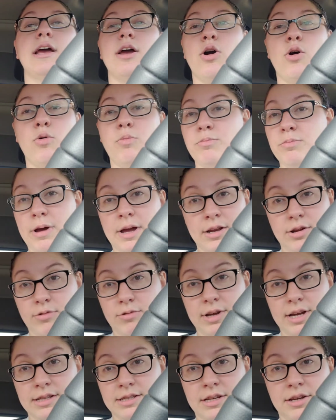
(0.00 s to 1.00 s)
I hope I
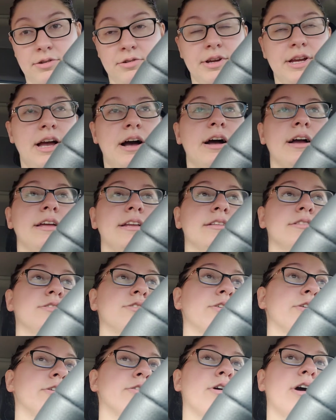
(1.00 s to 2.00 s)
don't get teary-eyed and
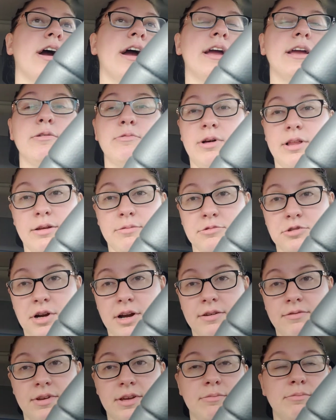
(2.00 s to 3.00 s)
start crying while I'm
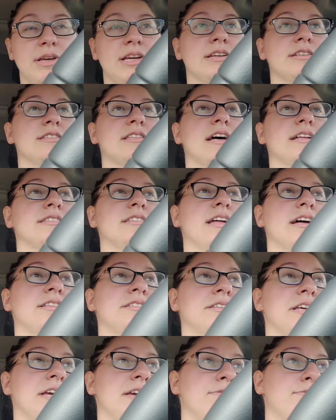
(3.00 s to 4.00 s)
driving because that's not
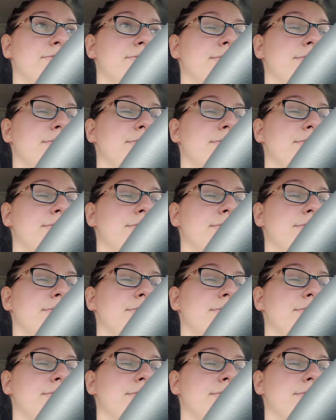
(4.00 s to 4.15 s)
safe.